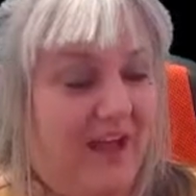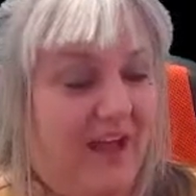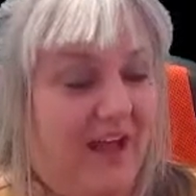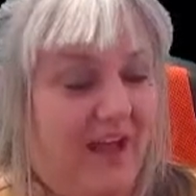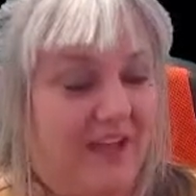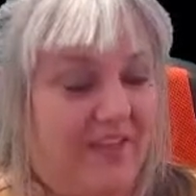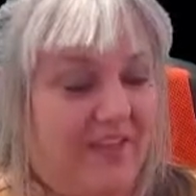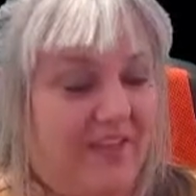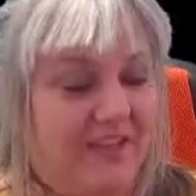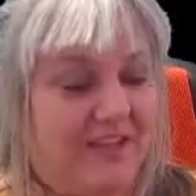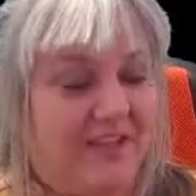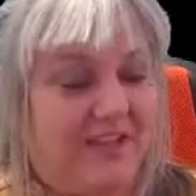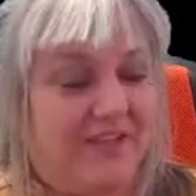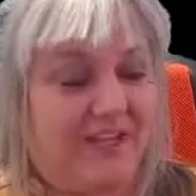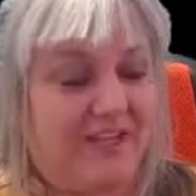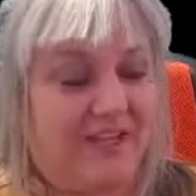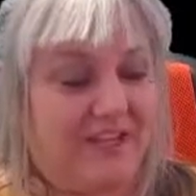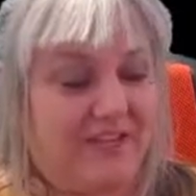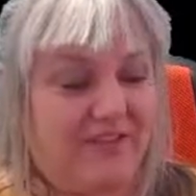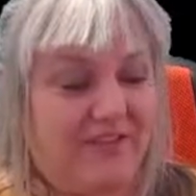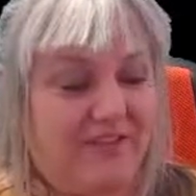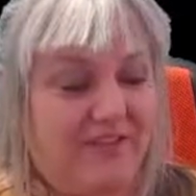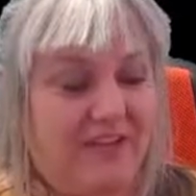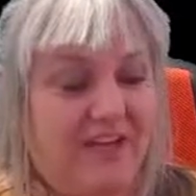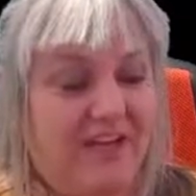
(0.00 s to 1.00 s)
and then you can
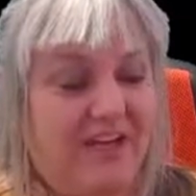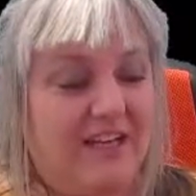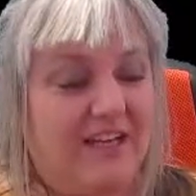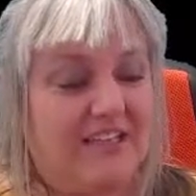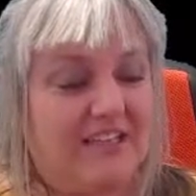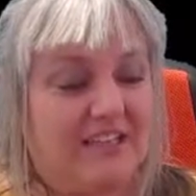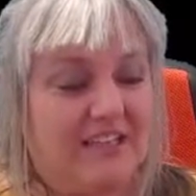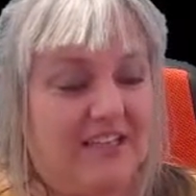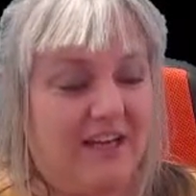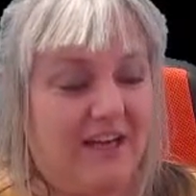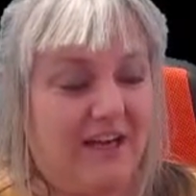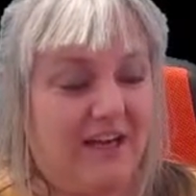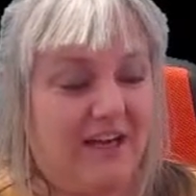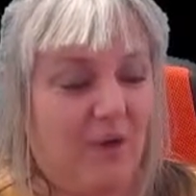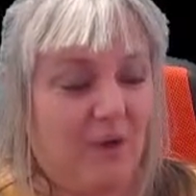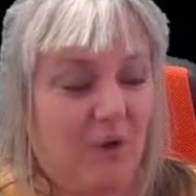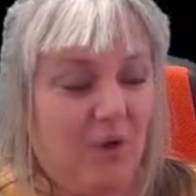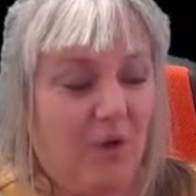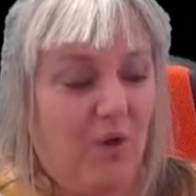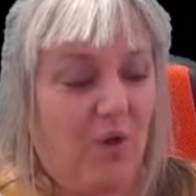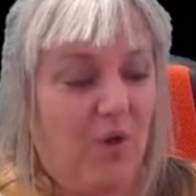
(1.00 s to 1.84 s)
have an idea